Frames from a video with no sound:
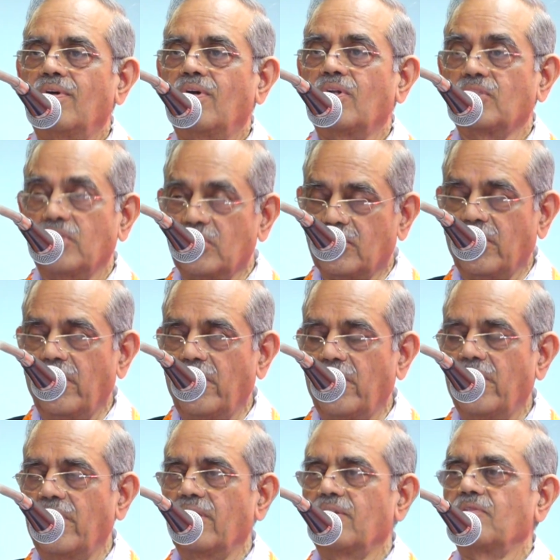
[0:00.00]
on this great
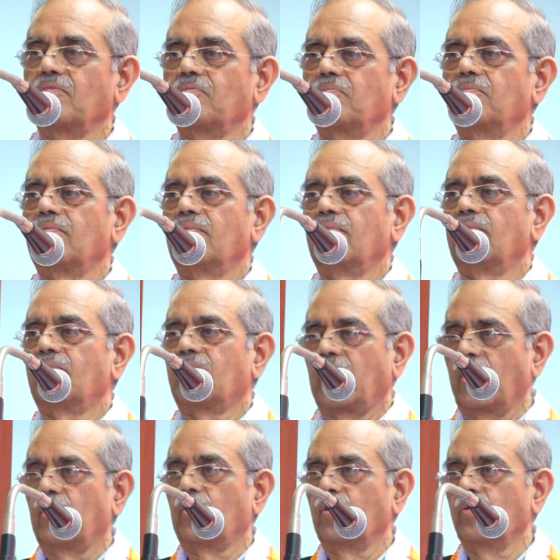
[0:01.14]
day.
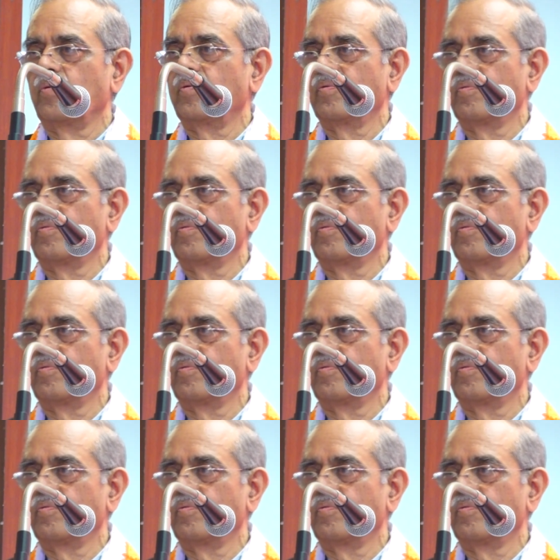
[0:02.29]
Thank you.